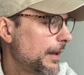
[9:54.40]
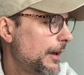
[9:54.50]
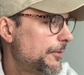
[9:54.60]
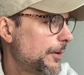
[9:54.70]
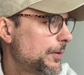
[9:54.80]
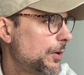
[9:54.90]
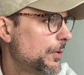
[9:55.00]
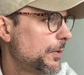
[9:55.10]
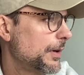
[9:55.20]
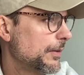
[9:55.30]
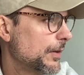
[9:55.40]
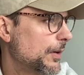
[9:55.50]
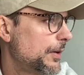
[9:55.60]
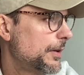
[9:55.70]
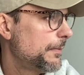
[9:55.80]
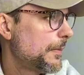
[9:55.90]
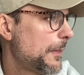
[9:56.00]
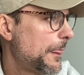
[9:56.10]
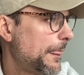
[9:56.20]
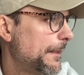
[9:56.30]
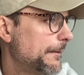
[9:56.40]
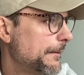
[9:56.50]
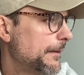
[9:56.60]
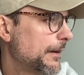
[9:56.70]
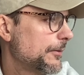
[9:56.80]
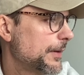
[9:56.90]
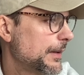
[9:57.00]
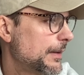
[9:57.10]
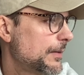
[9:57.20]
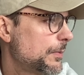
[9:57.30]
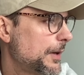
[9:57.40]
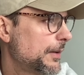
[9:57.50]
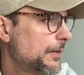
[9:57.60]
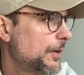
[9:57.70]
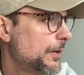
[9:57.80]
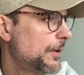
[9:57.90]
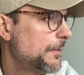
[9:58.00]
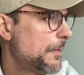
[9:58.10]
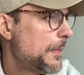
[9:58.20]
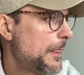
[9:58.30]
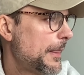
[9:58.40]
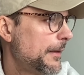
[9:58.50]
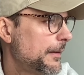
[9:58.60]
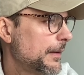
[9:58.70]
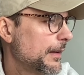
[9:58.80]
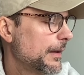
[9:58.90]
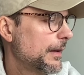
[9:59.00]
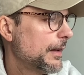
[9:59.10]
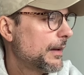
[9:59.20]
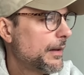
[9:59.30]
FAQ is good. I think this one is good. The